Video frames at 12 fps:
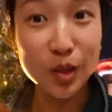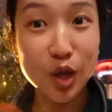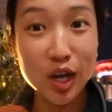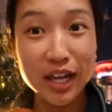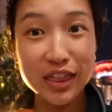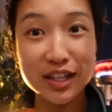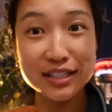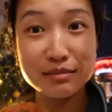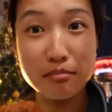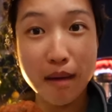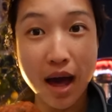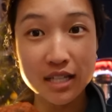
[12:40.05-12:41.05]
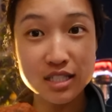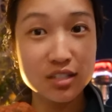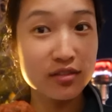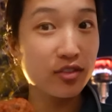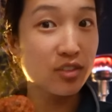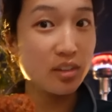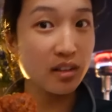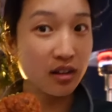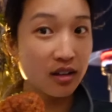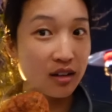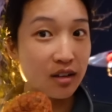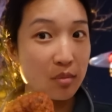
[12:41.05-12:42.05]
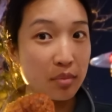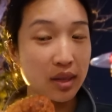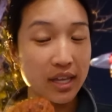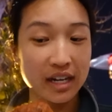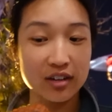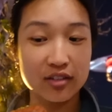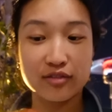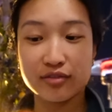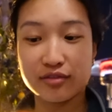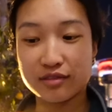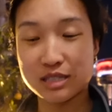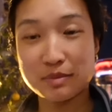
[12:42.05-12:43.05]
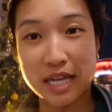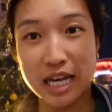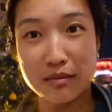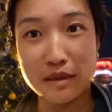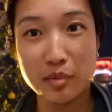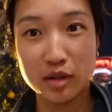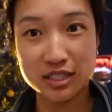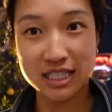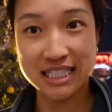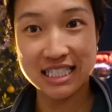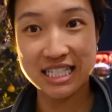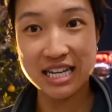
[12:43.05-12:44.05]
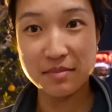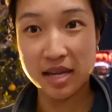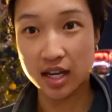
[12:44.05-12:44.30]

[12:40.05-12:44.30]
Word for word: Look at this massive plate of spaghetti meatballs. It's steaming.